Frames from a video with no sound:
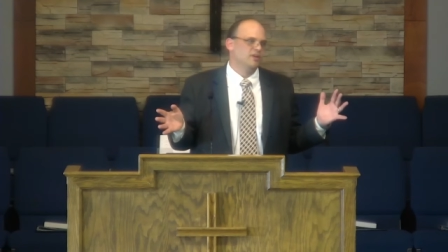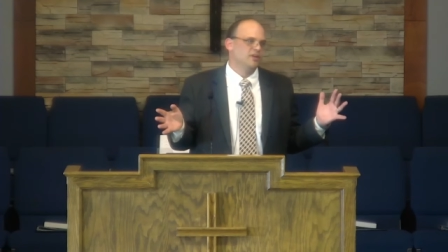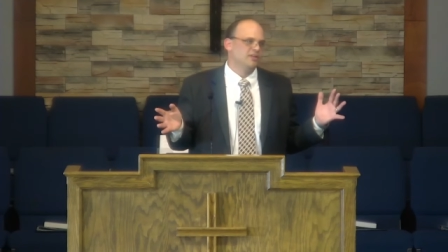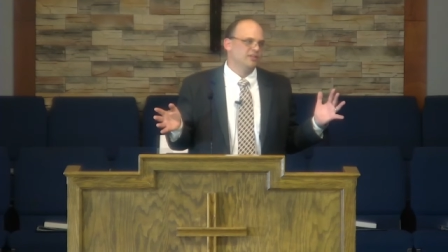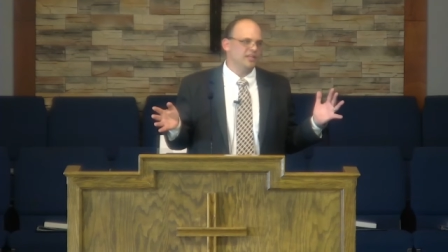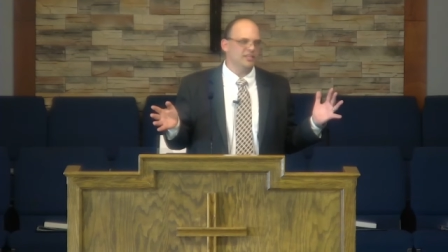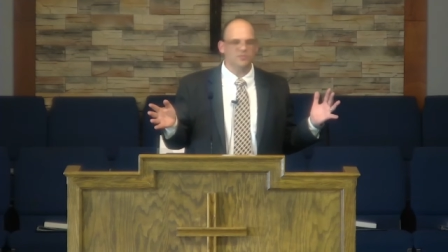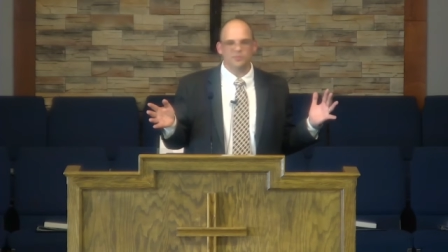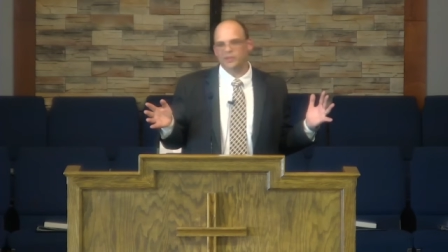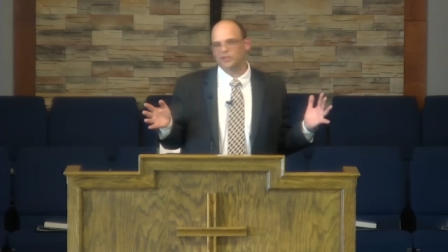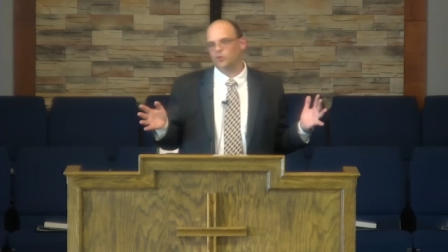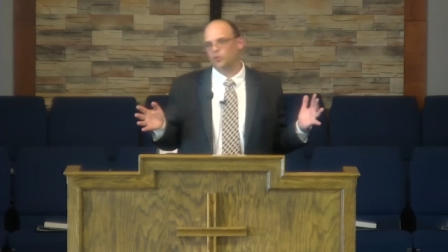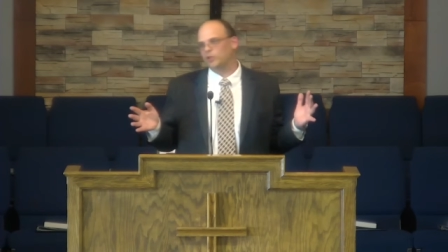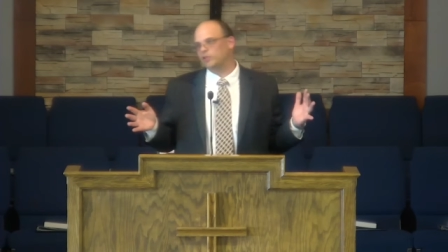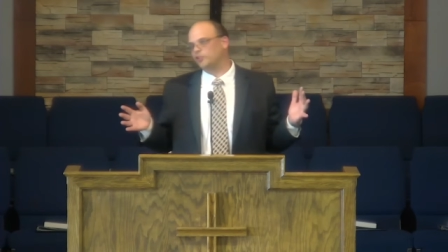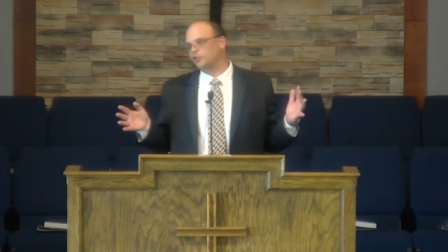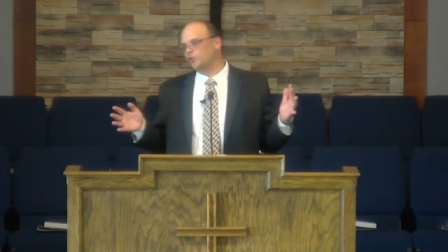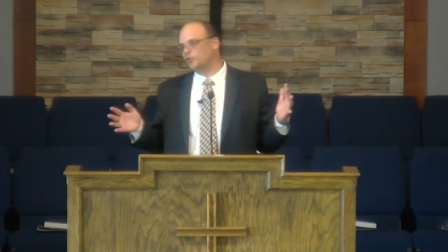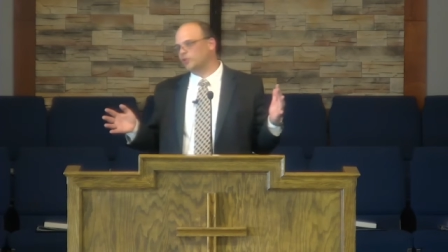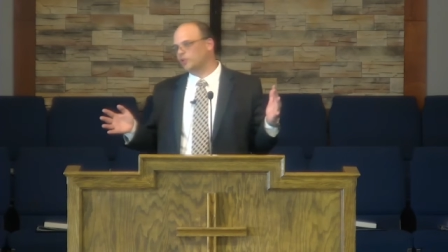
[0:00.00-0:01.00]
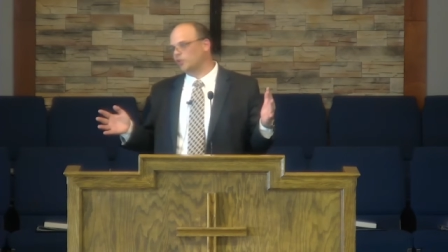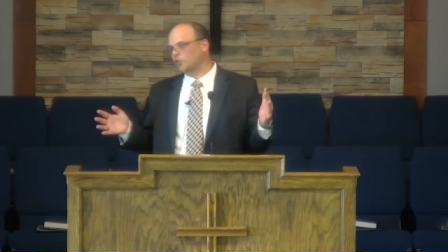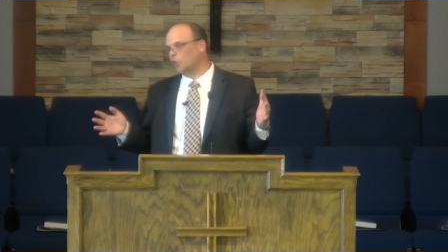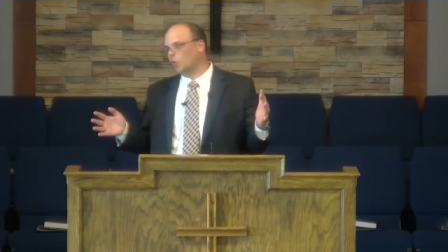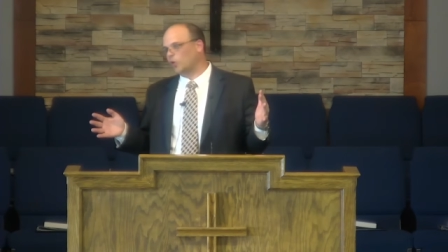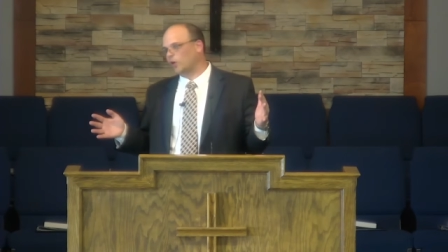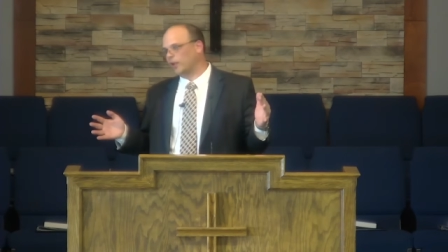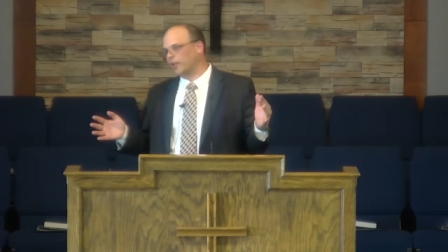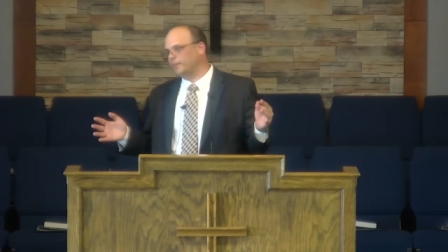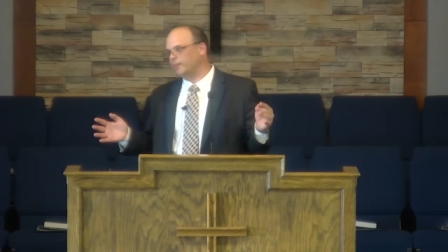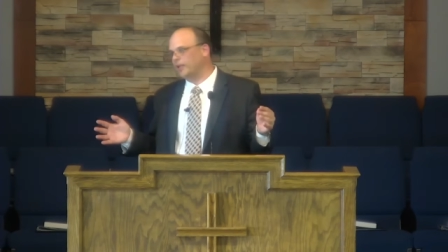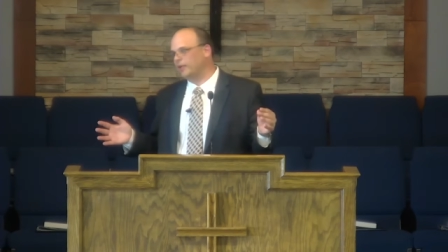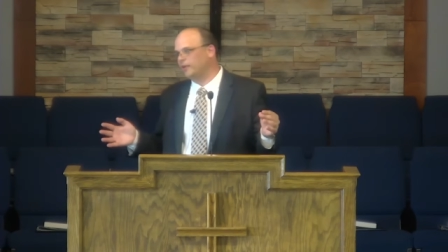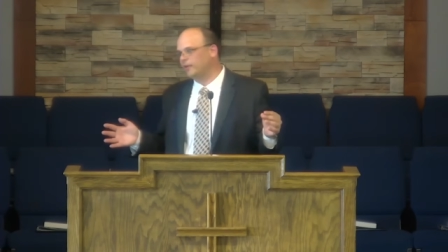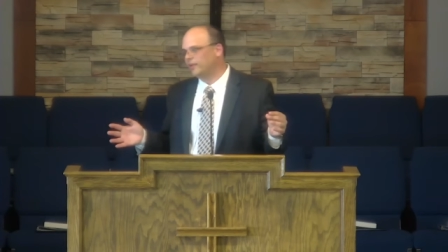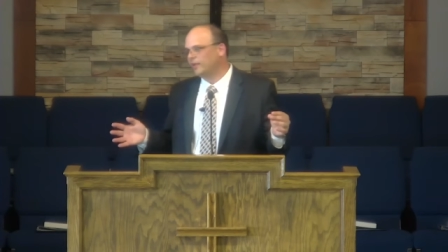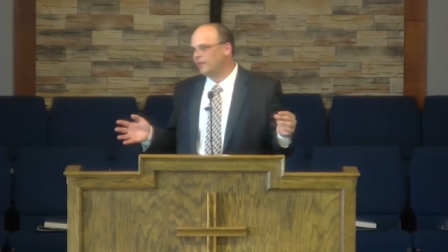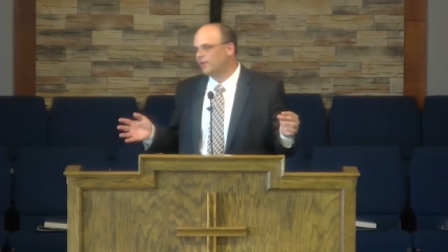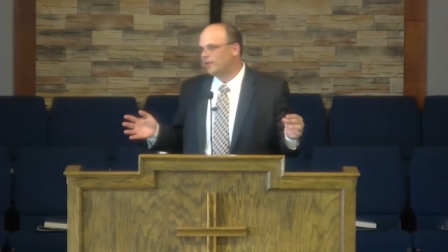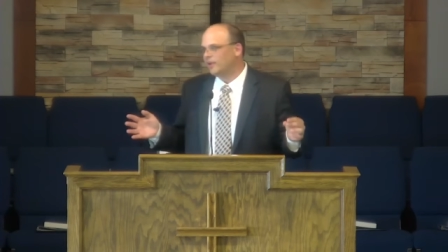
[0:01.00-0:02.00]
That's between you and the Lord, amen?
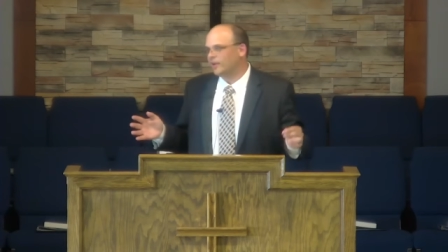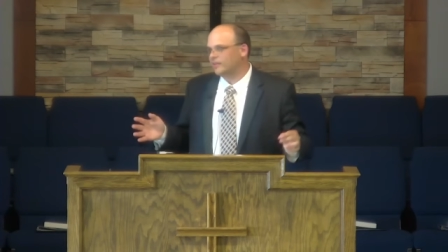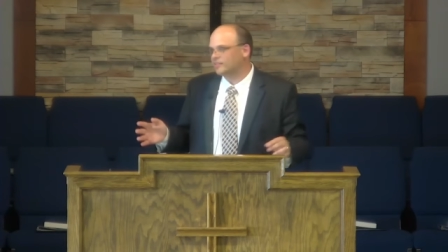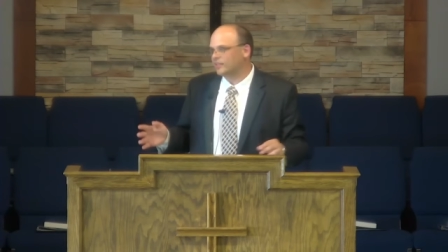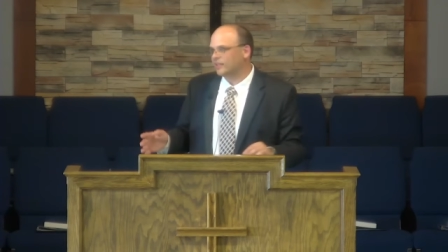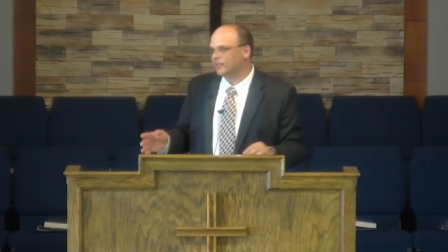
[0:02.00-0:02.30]
As I